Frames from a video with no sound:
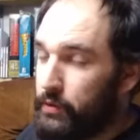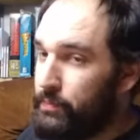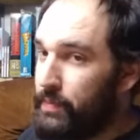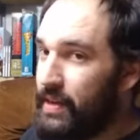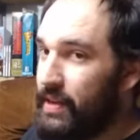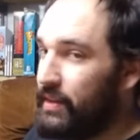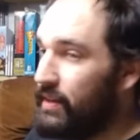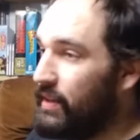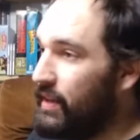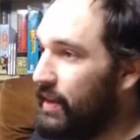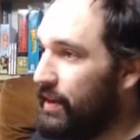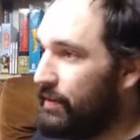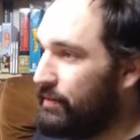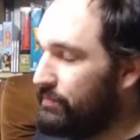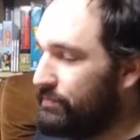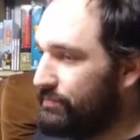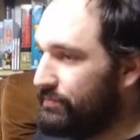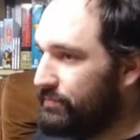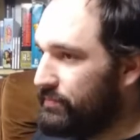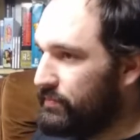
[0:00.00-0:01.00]
USB, like
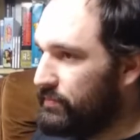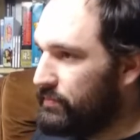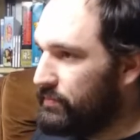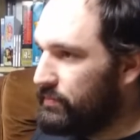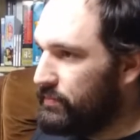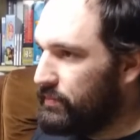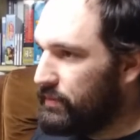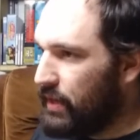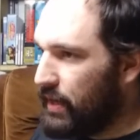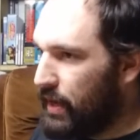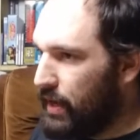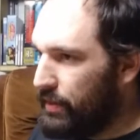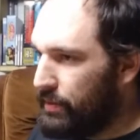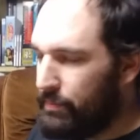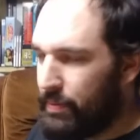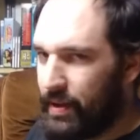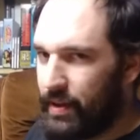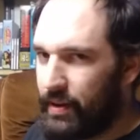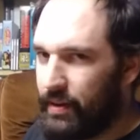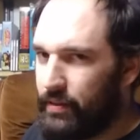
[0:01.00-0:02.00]

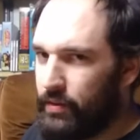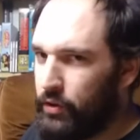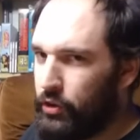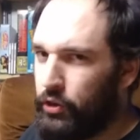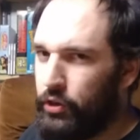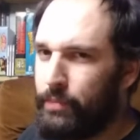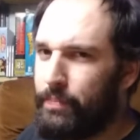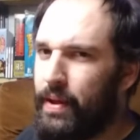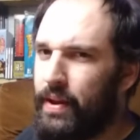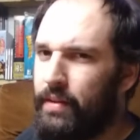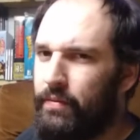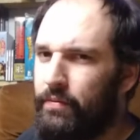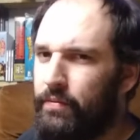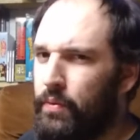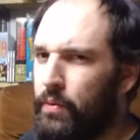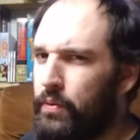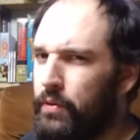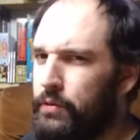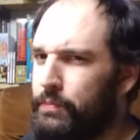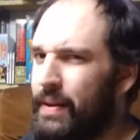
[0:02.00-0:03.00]
the early Pentium
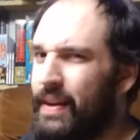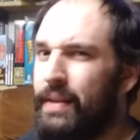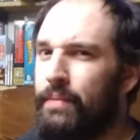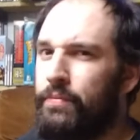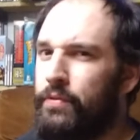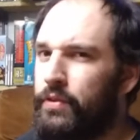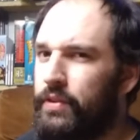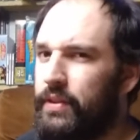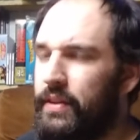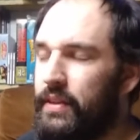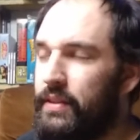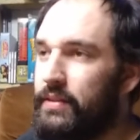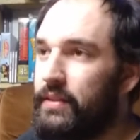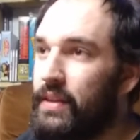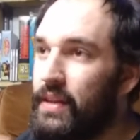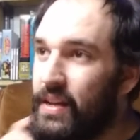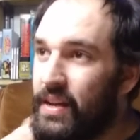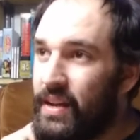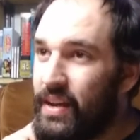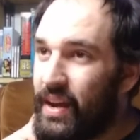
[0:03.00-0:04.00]
4s, Pentium 3s.
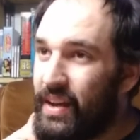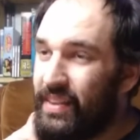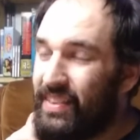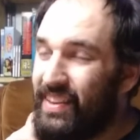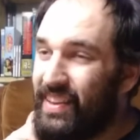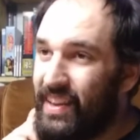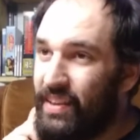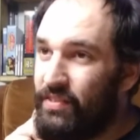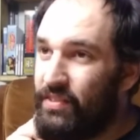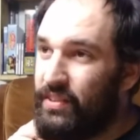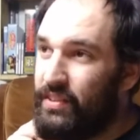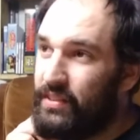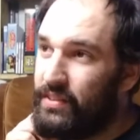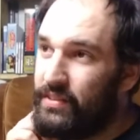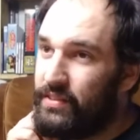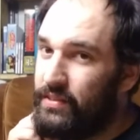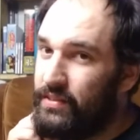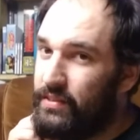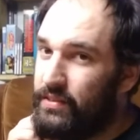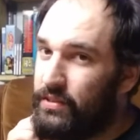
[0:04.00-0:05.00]
I think
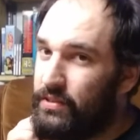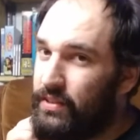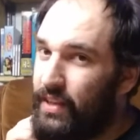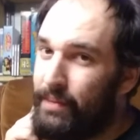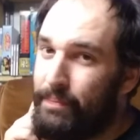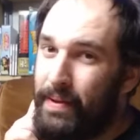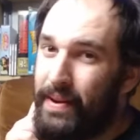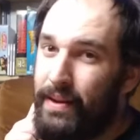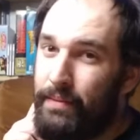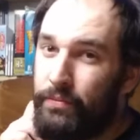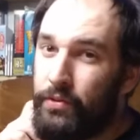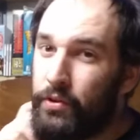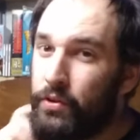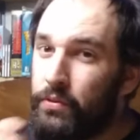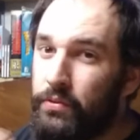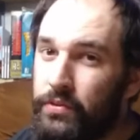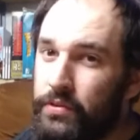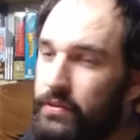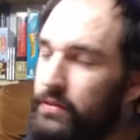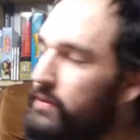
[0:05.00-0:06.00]
even late Pentium
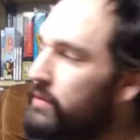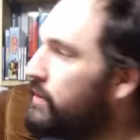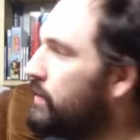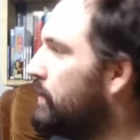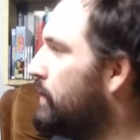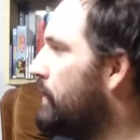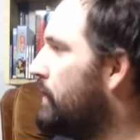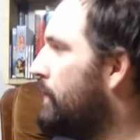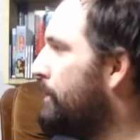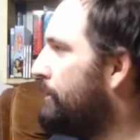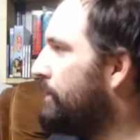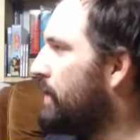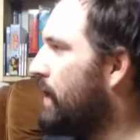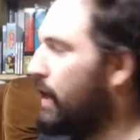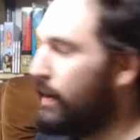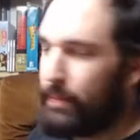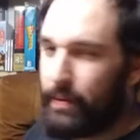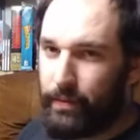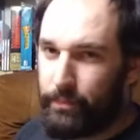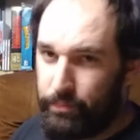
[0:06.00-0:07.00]
2s.
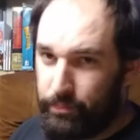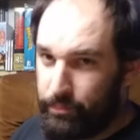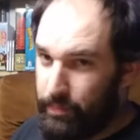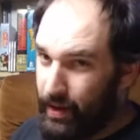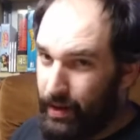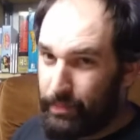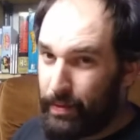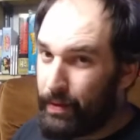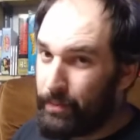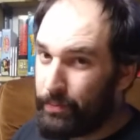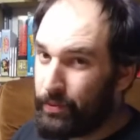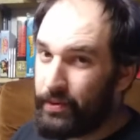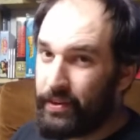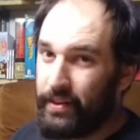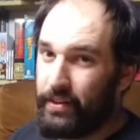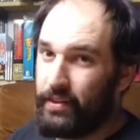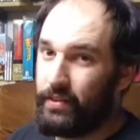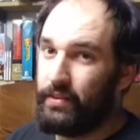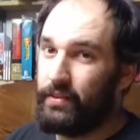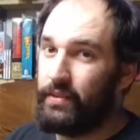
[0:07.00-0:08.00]
I could probably put
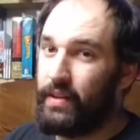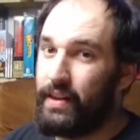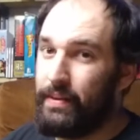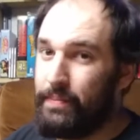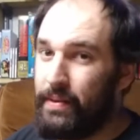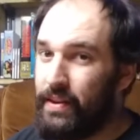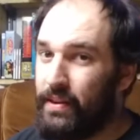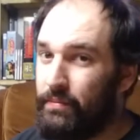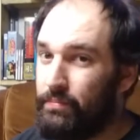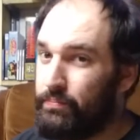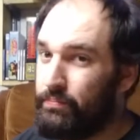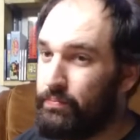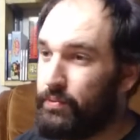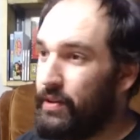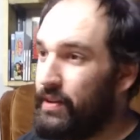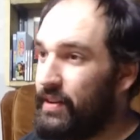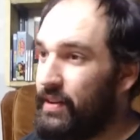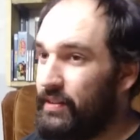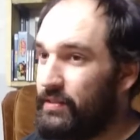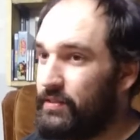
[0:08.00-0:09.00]
in here, and it'd be a
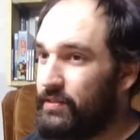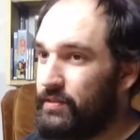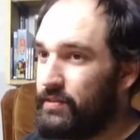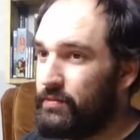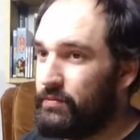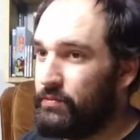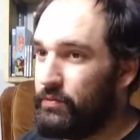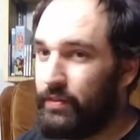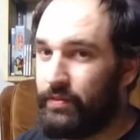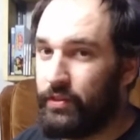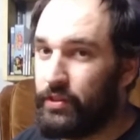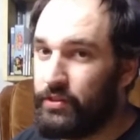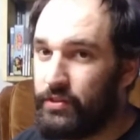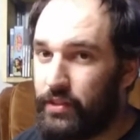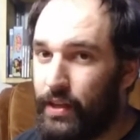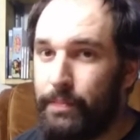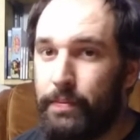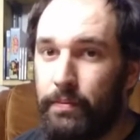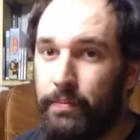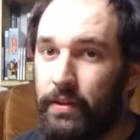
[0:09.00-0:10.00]
pretty nice reverse
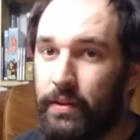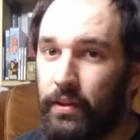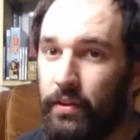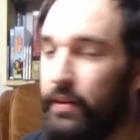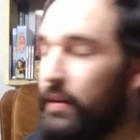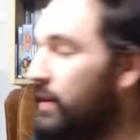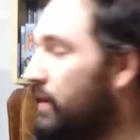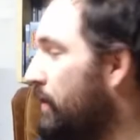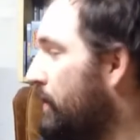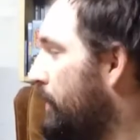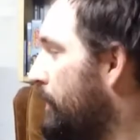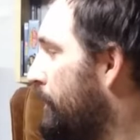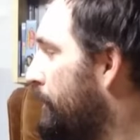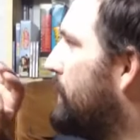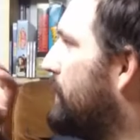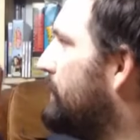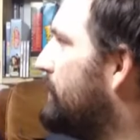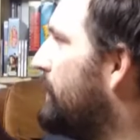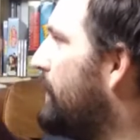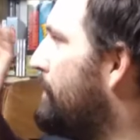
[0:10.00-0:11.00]
sleeper build.
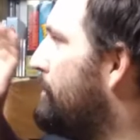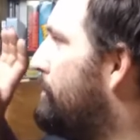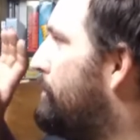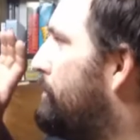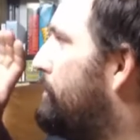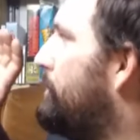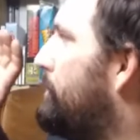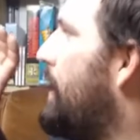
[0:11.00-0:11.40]
But until I